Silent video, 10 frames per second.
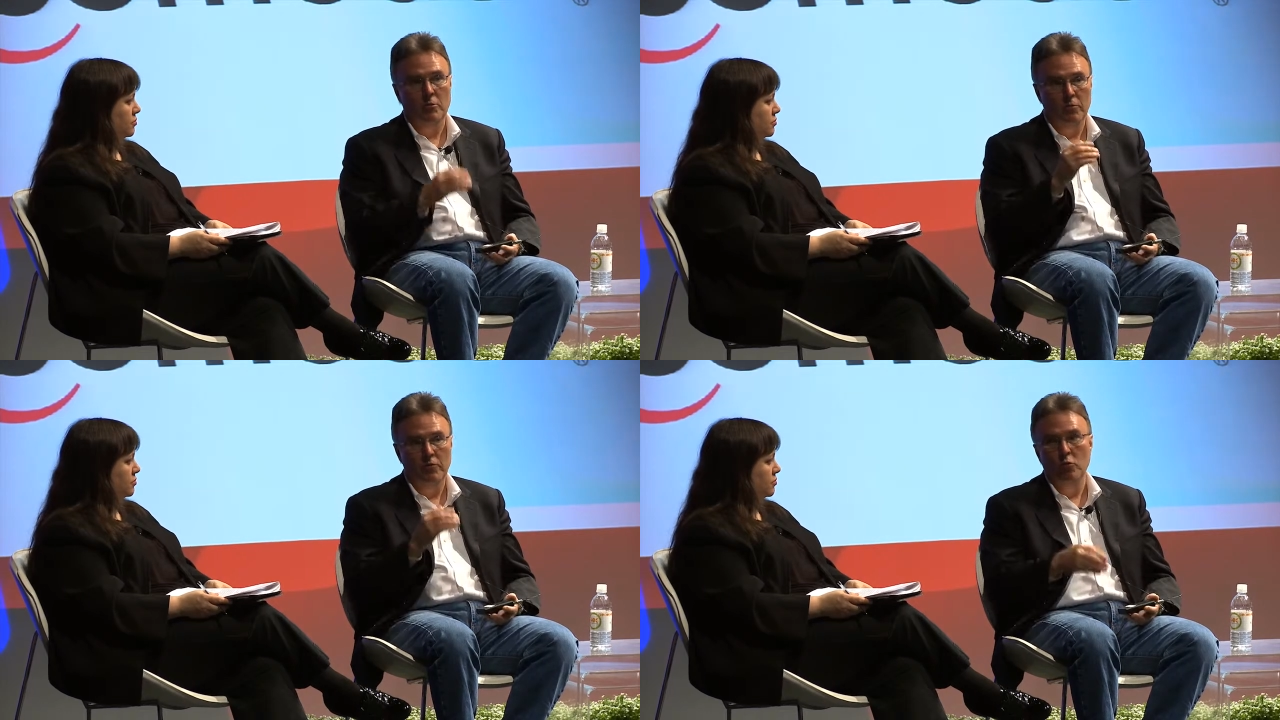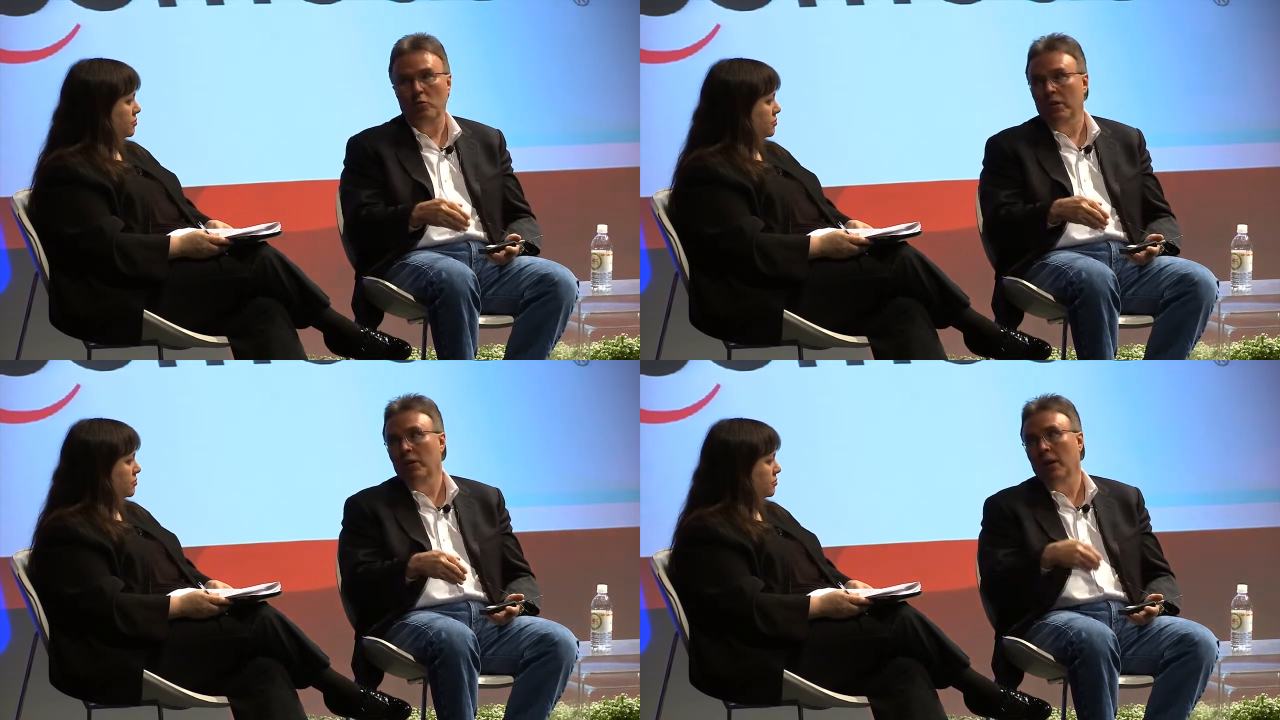Speaker 1: that can be
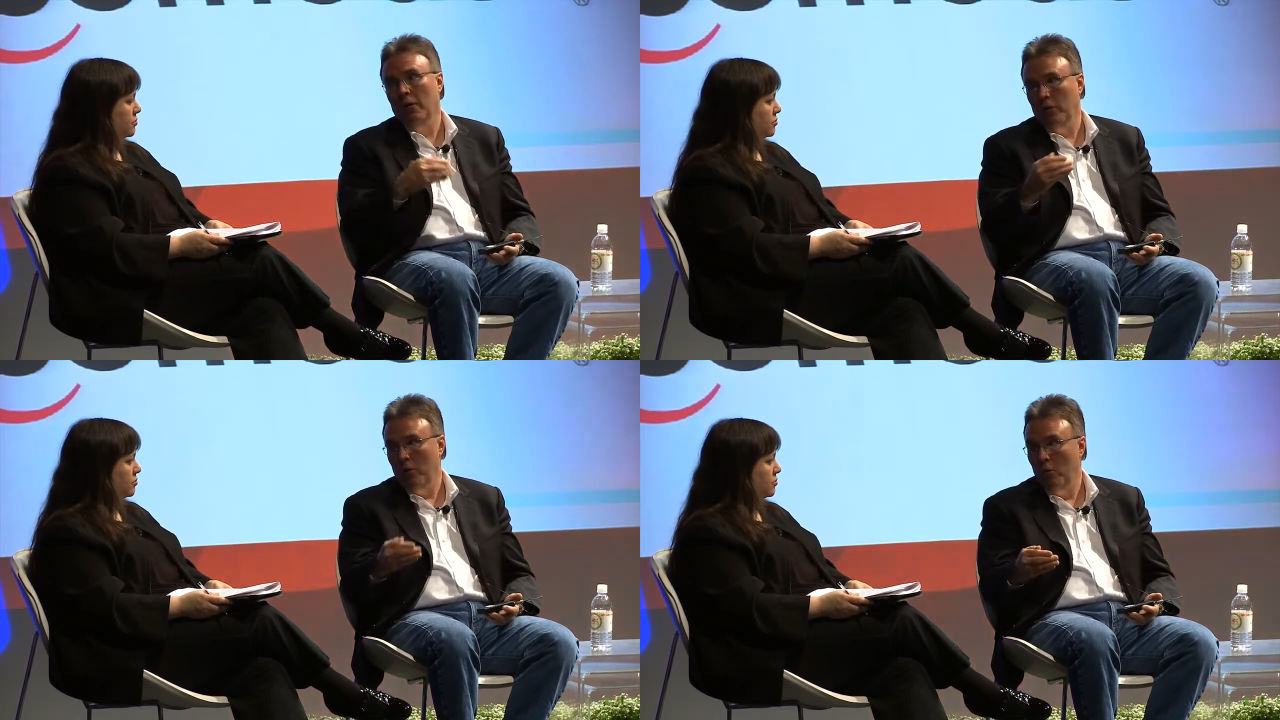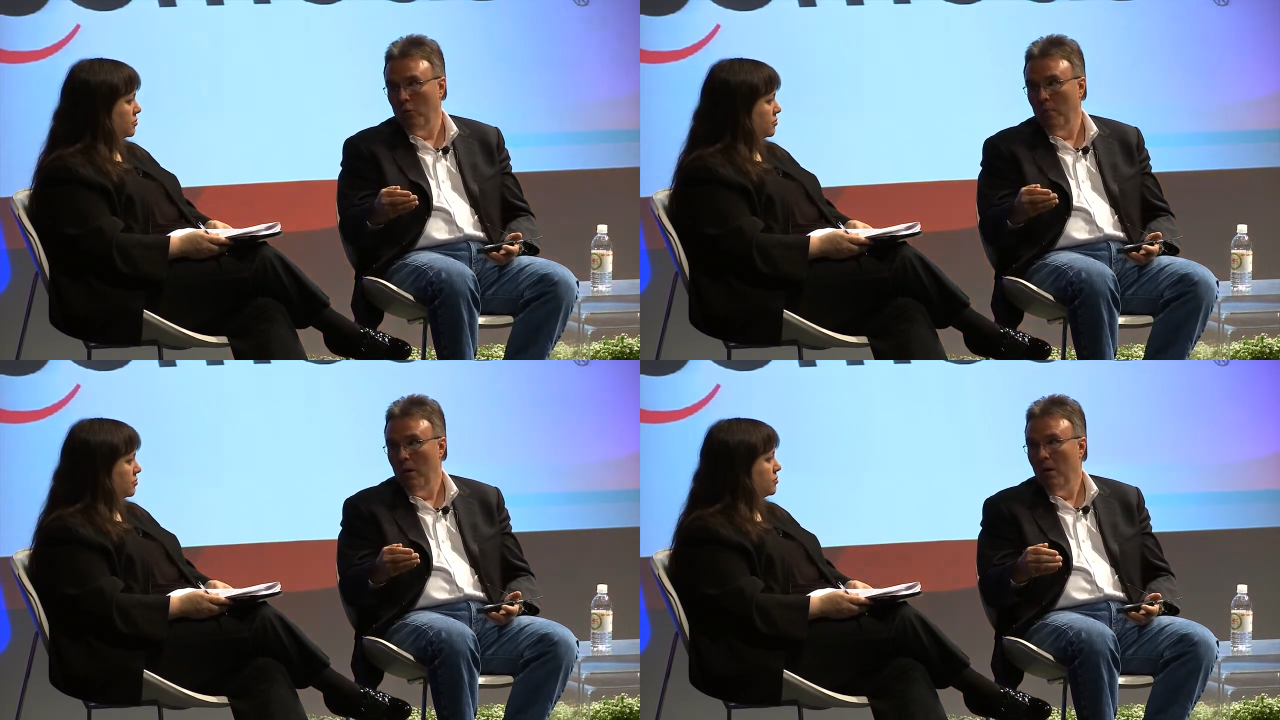viewed in and out of the
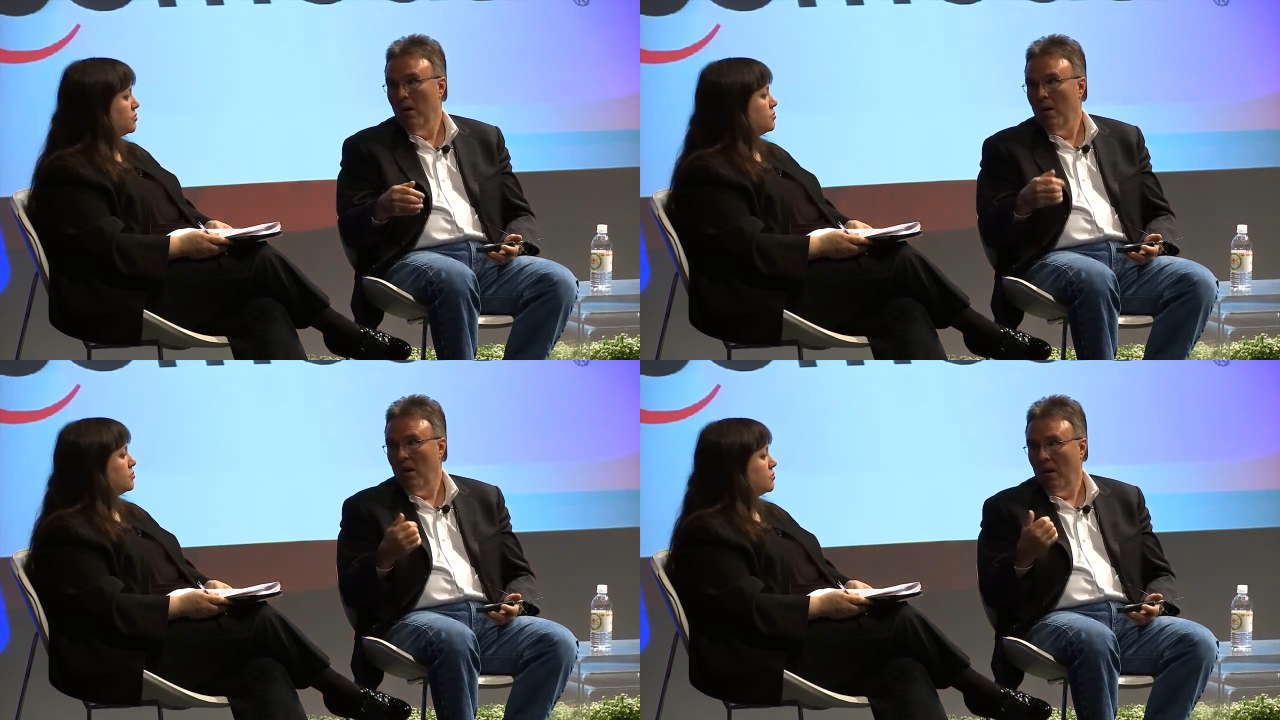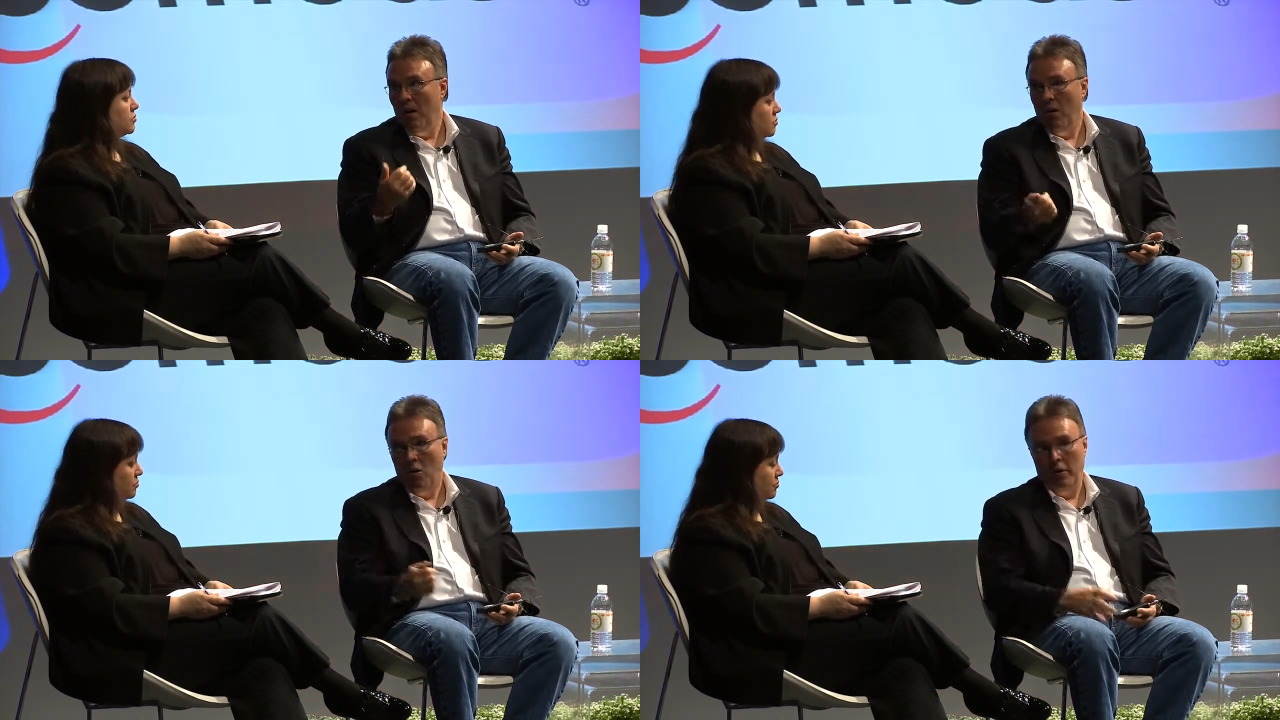home
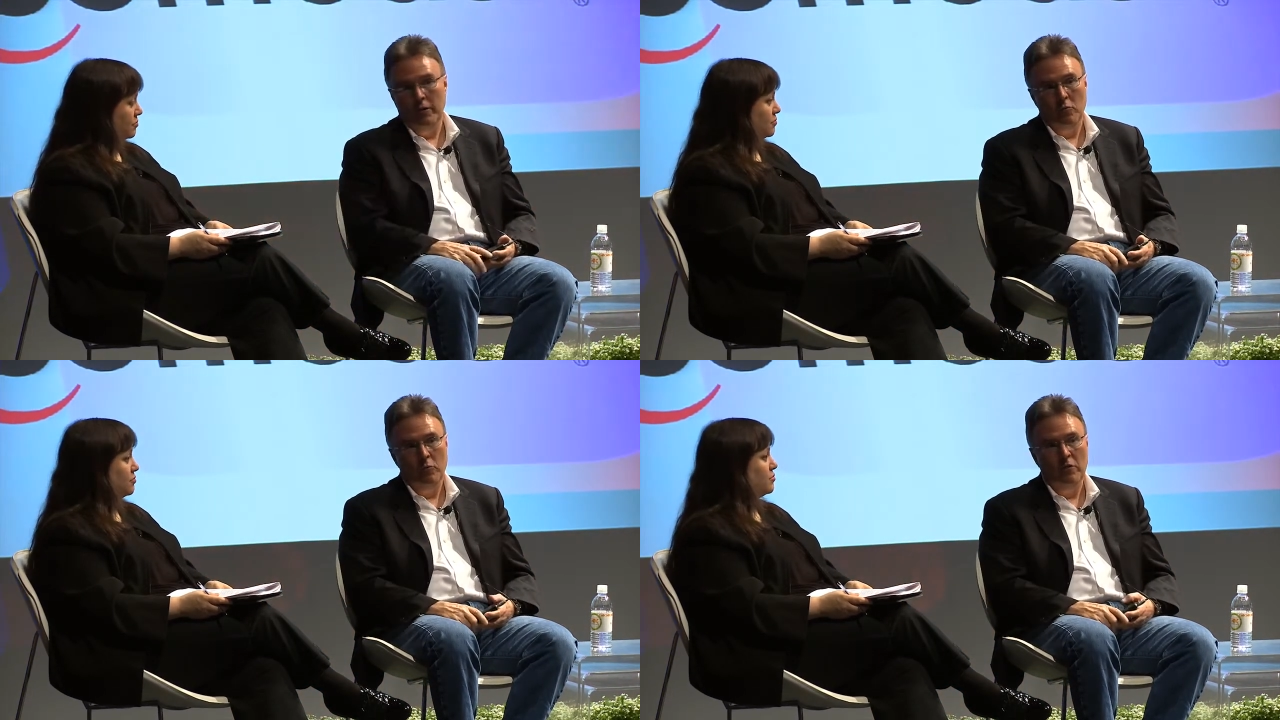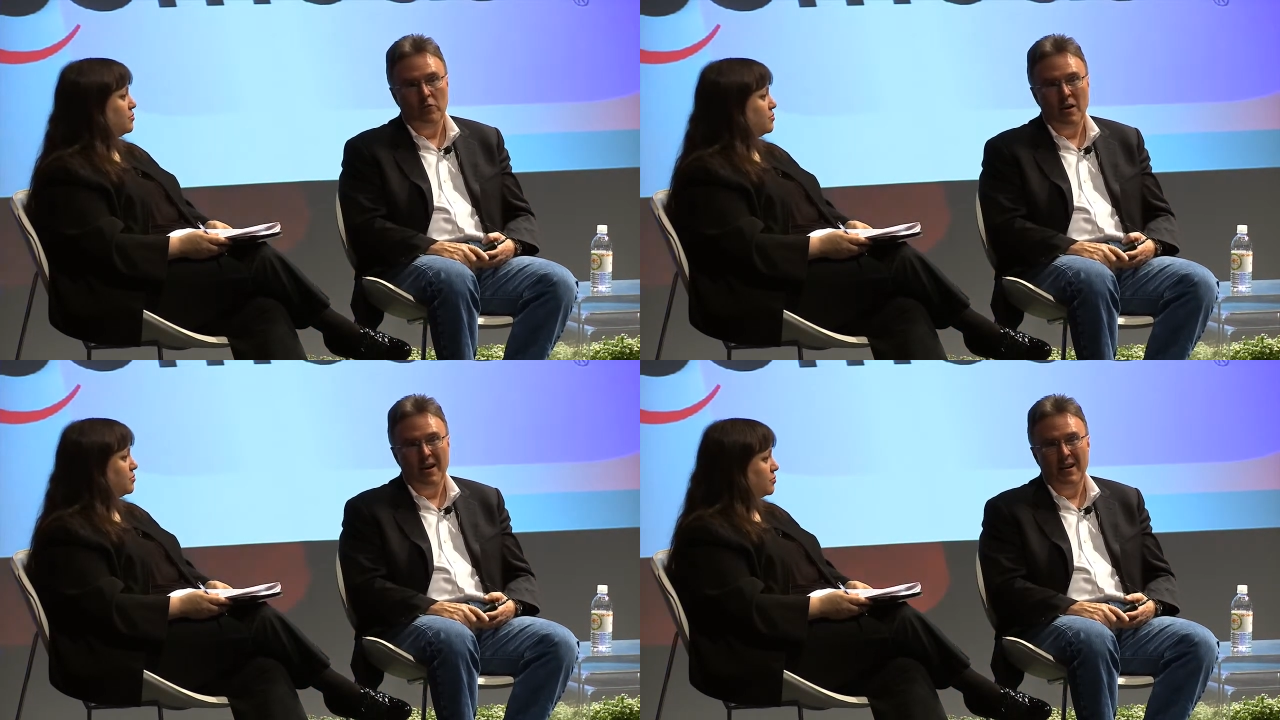on it.
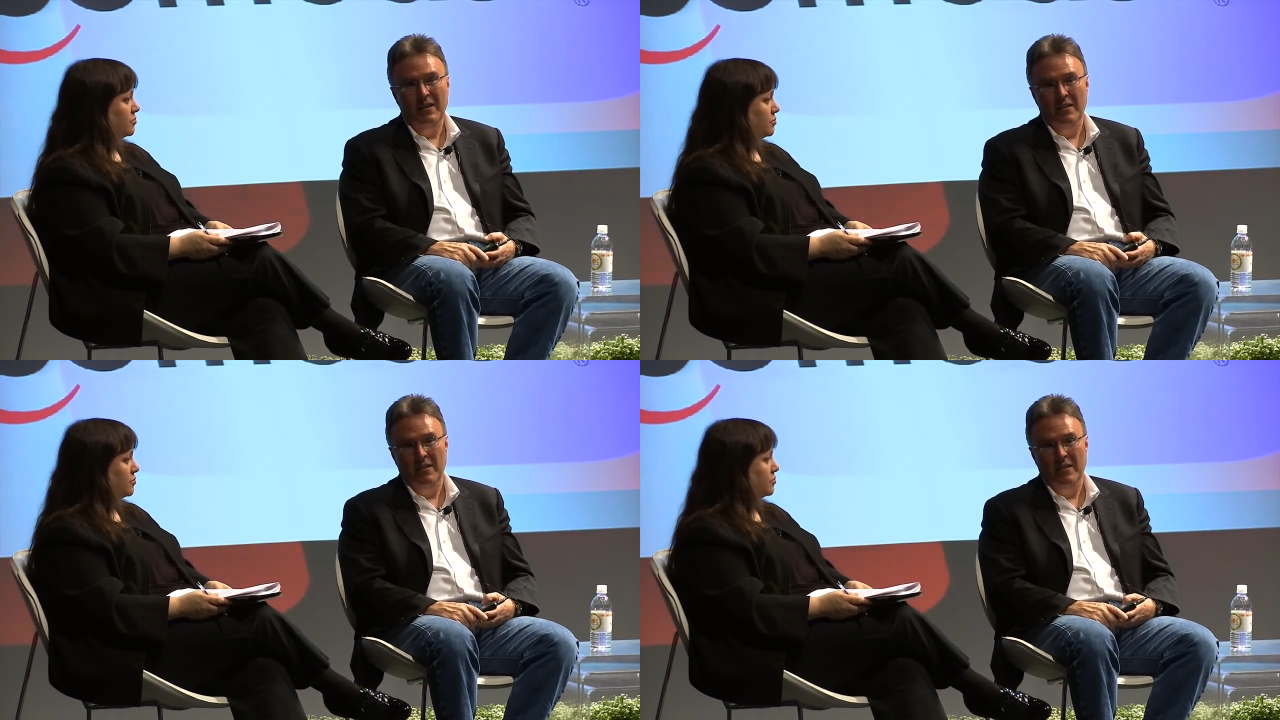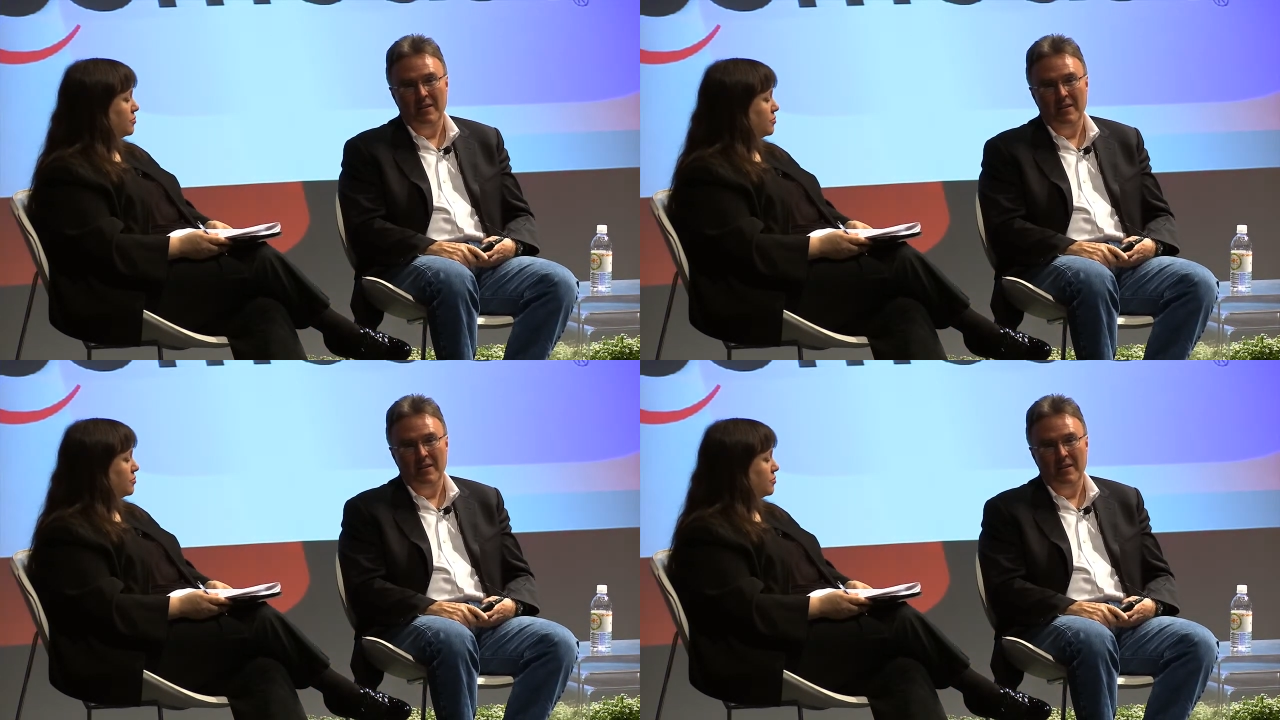We've got